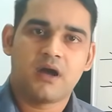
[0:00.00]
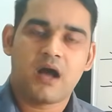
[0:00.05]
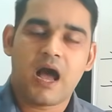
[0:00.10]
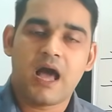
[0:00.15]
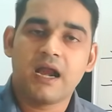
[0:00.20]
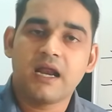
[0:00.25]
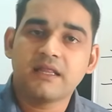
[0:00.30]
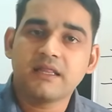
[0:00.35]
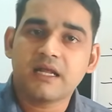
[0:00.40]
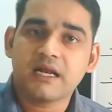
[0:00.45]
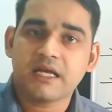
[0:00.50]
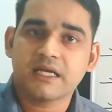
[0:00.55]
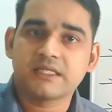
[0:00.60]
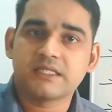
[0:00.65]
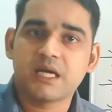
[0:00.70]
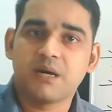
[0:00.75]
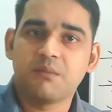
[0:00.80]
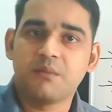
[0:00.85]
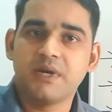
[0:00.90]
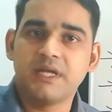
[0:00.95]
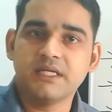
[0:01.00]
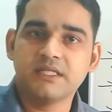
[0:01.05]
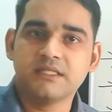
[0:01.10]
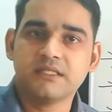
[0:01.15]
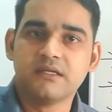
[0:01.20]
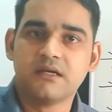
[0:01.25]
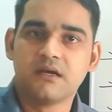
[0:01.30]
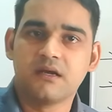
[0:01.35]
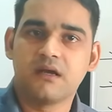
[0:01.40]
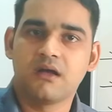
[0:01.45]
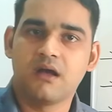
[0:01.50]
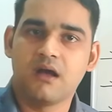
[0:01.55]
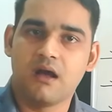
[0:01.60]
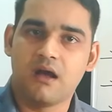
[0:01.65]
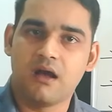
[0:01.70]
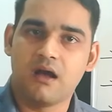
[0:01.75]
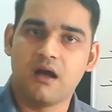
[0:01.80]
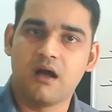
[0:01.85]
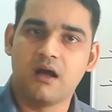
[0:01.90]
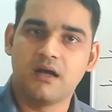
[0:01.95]
Another example is
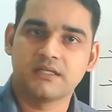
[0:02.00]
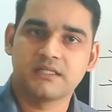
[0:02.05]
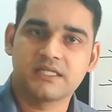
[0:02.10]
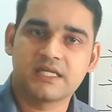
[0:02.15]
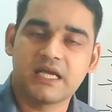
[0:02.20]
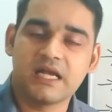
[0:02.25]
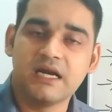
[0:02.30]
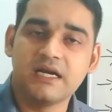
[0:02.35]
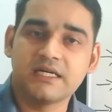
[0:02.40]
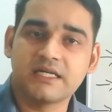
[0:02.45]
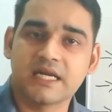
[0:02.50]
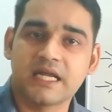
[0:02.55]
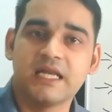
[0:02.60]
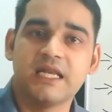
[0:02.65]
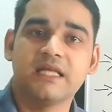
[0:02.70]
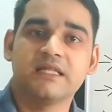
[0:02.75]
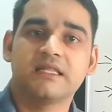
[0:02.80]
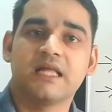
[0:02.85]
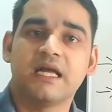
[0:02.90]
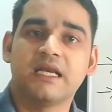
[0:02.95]
skill training,